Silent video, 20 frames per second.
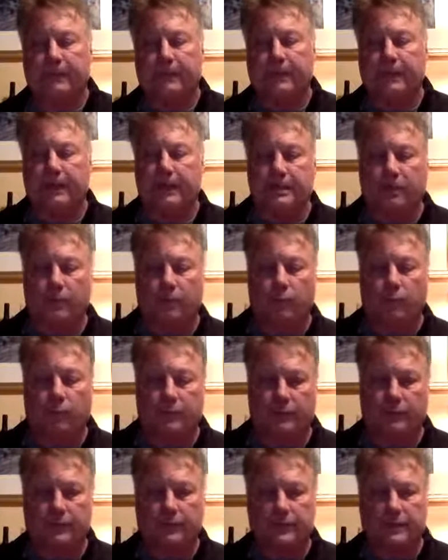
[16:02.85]
It's a
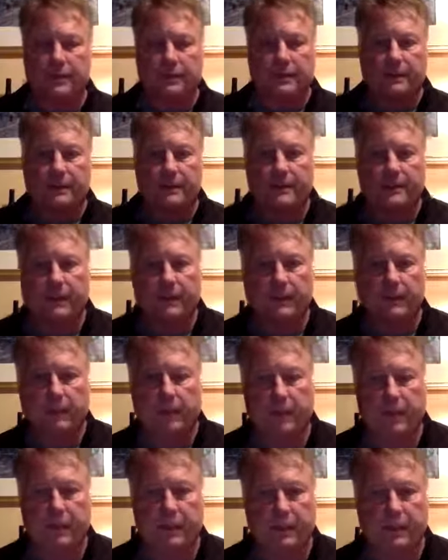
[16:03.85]
wonderful summertime
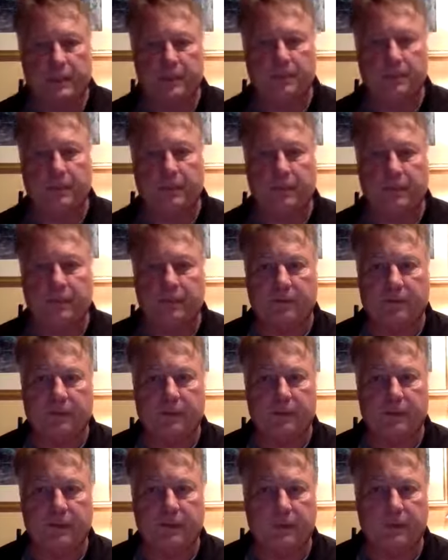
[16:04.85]
wine. It's
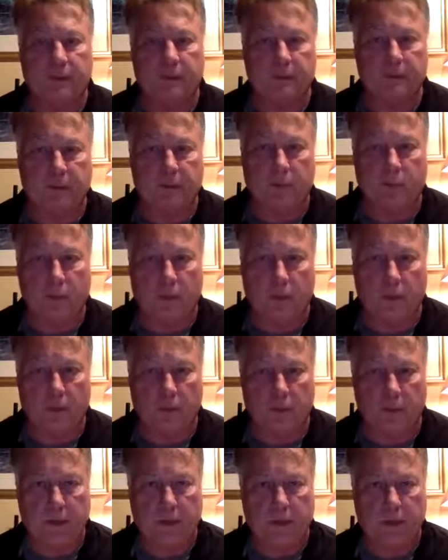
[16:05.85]
perfect in warm
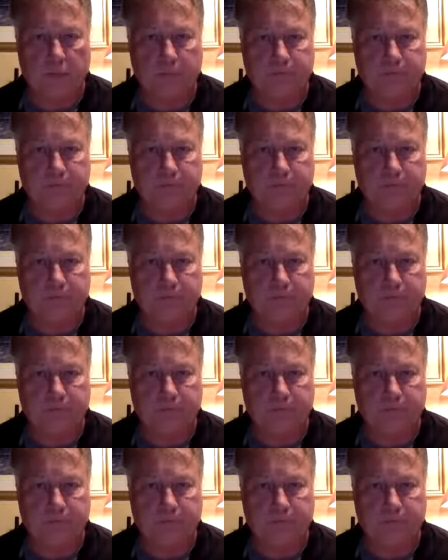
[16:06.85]
weather.